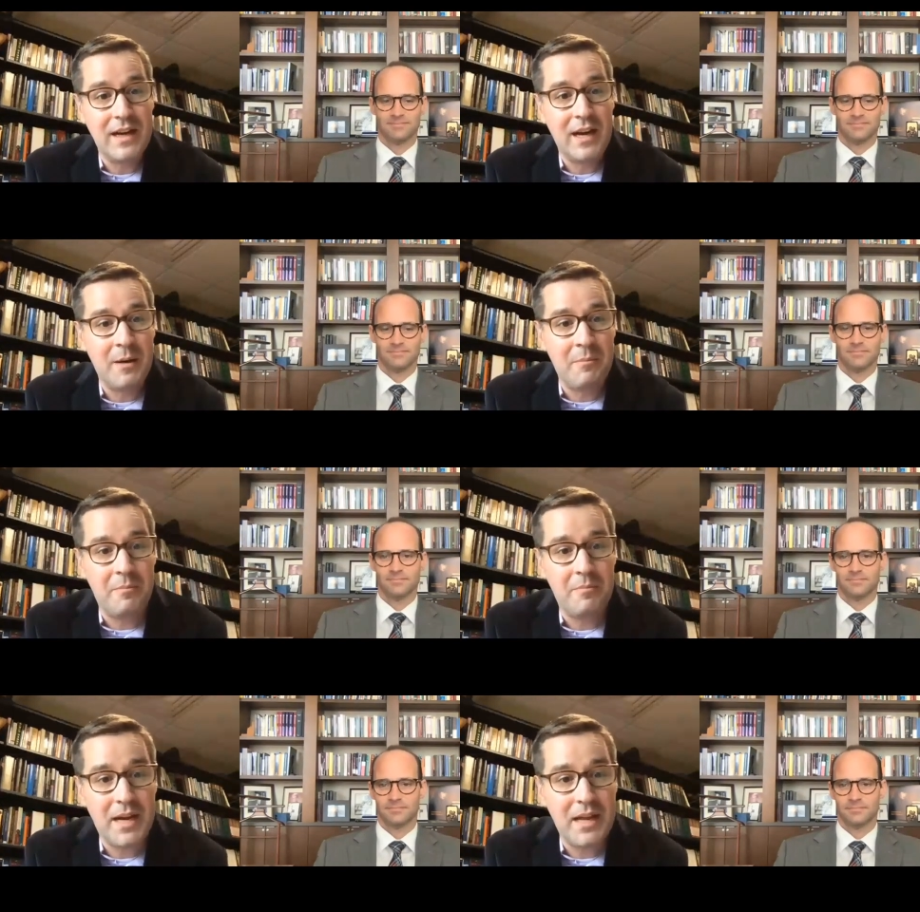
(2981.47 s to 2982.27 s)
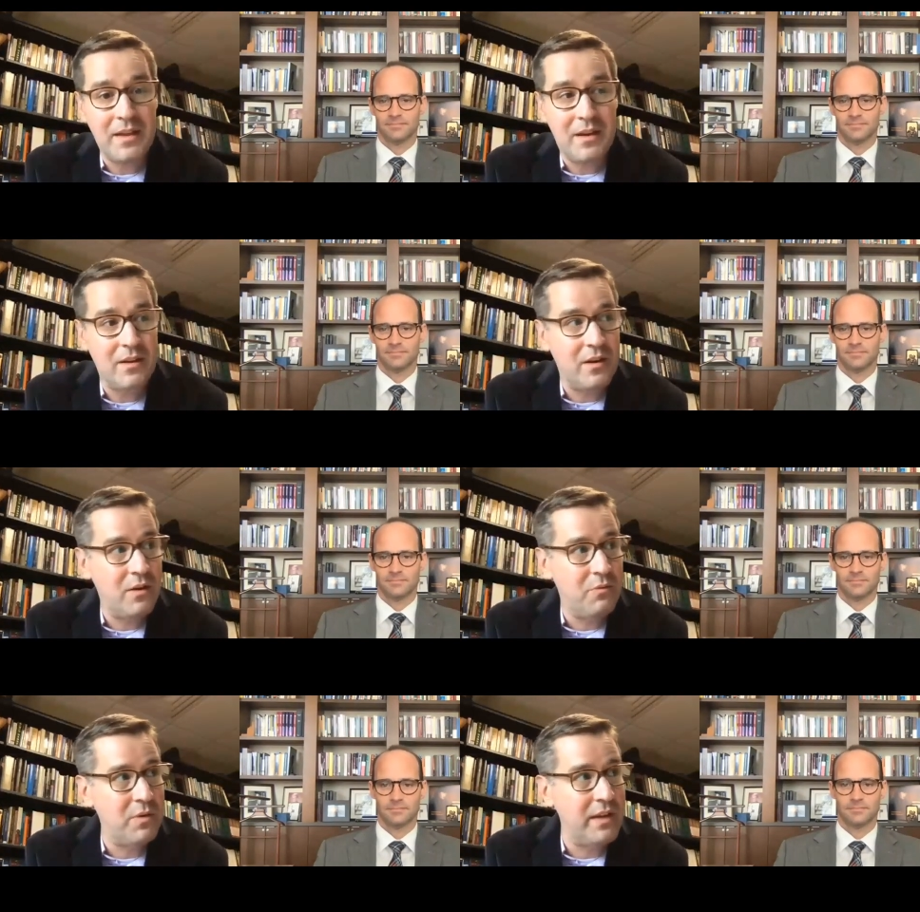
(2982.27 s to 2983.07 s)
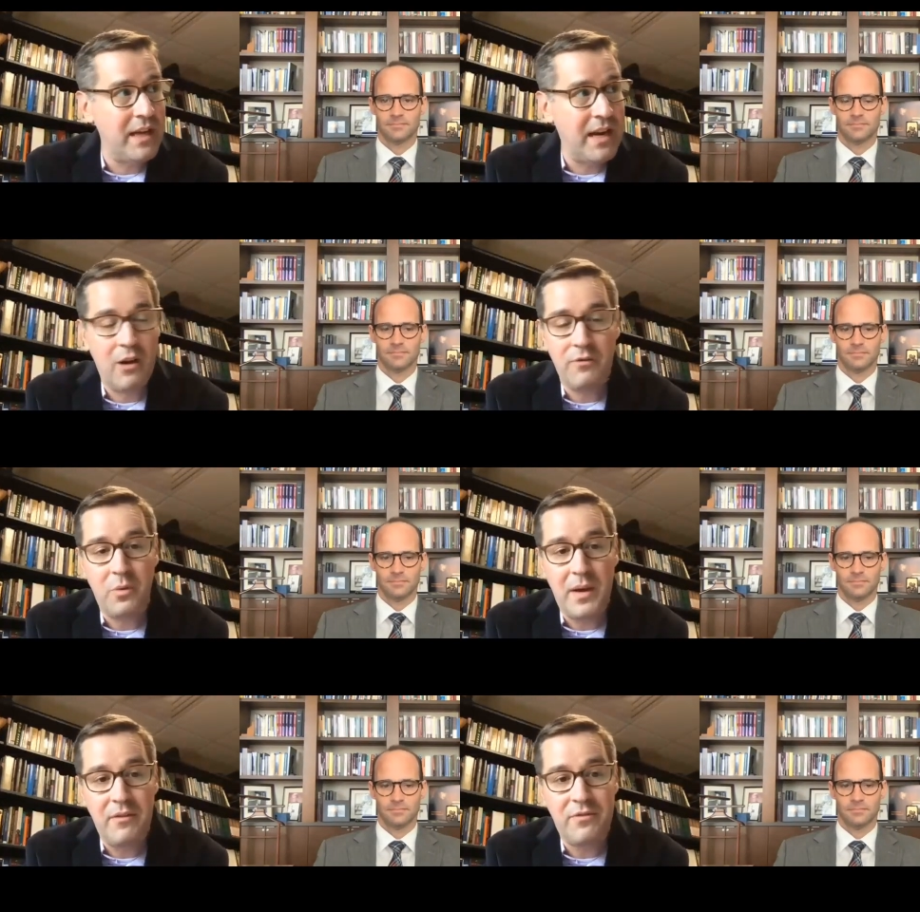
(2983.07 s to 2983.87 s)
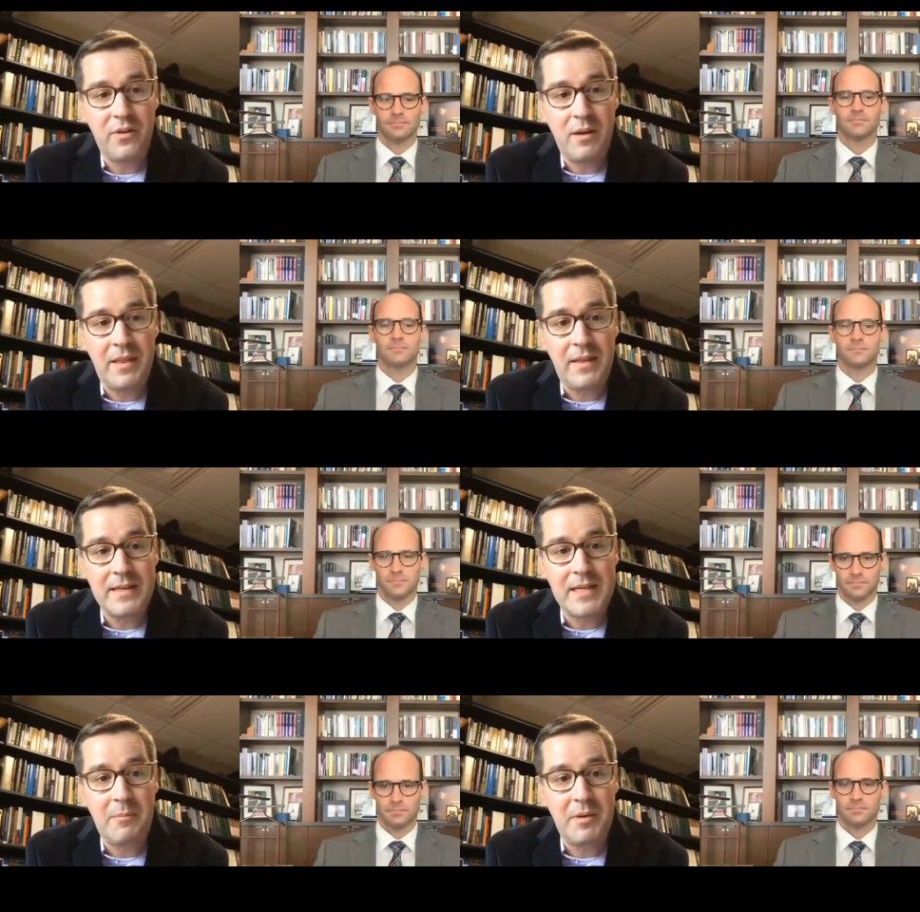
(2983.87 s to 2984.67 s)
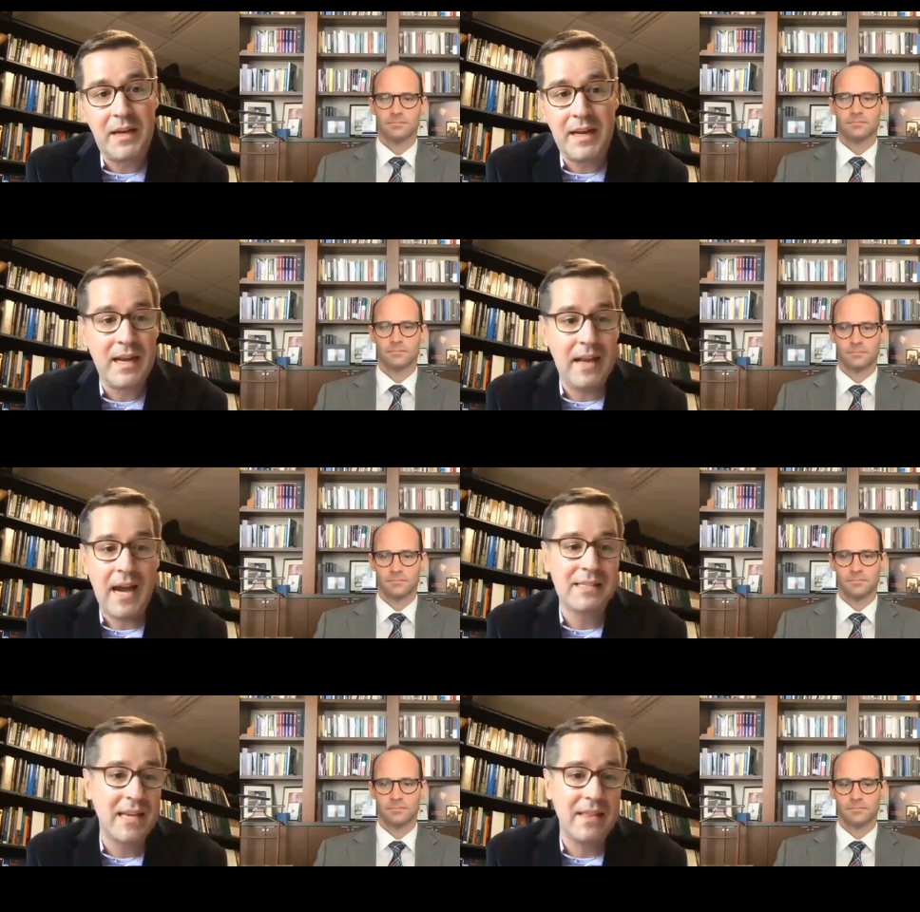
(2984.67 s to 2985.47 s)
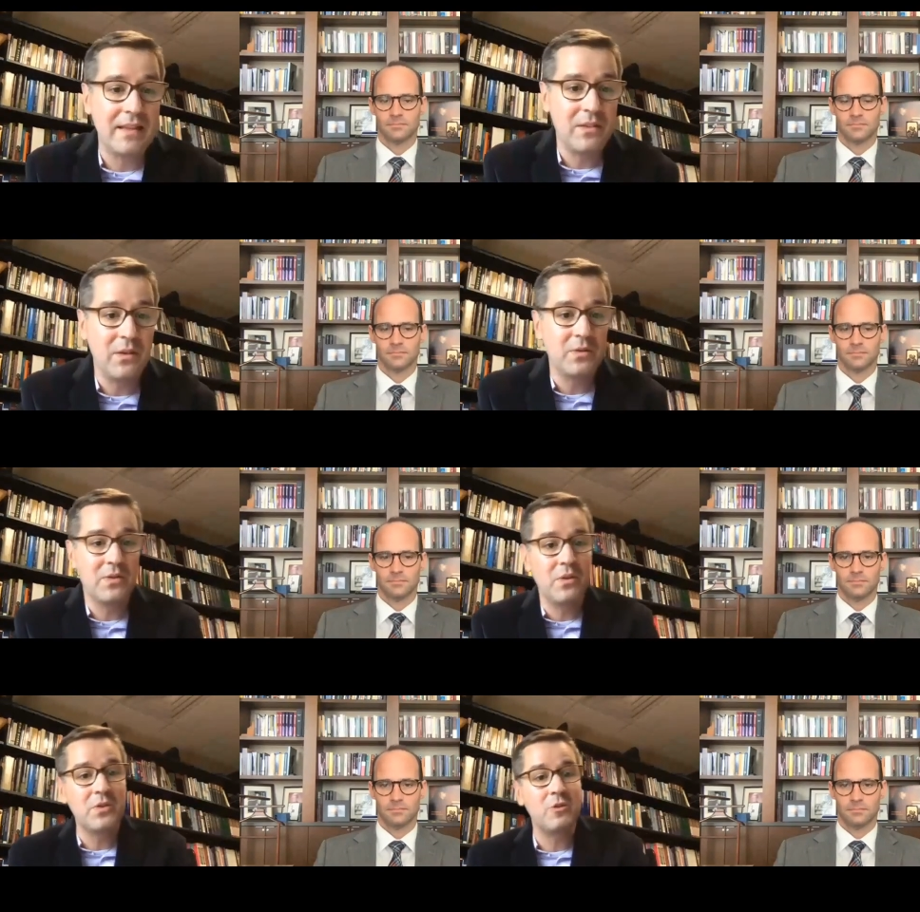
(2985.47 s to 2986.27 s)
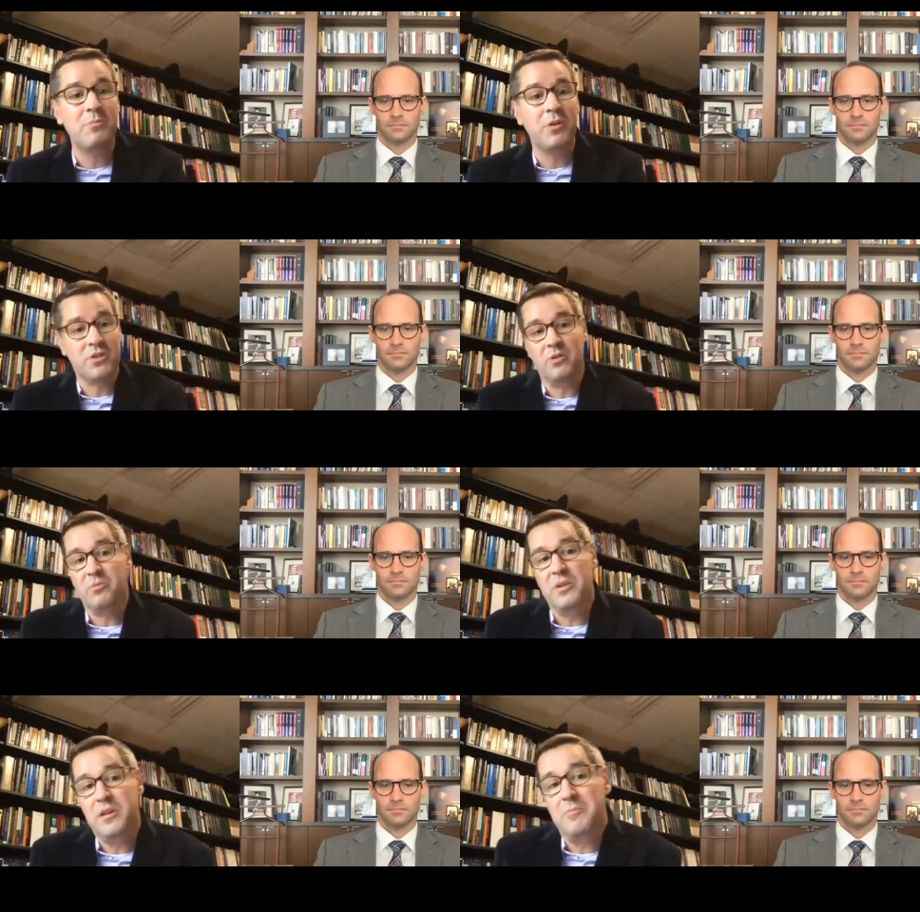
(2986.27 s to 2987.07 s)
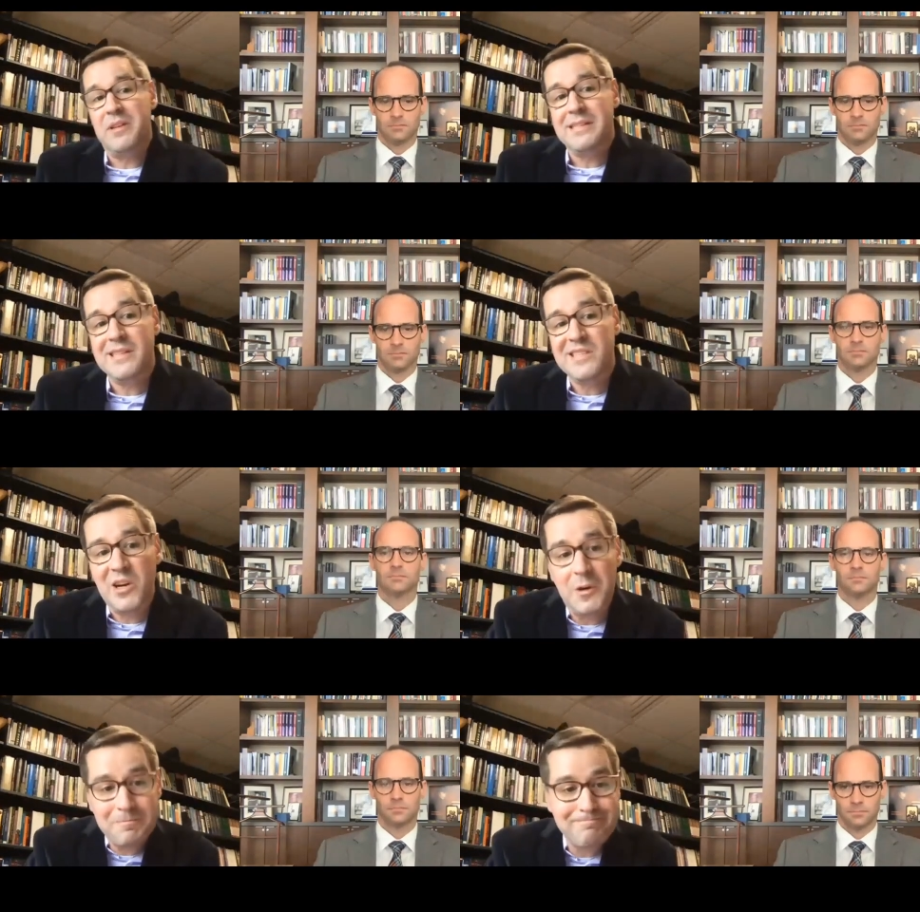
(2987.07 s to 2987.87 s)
Speaker 1: Um, but I think a, a, really kind of helpful way of framing that topic. And I, I'd say that those those two books are a really good place to start.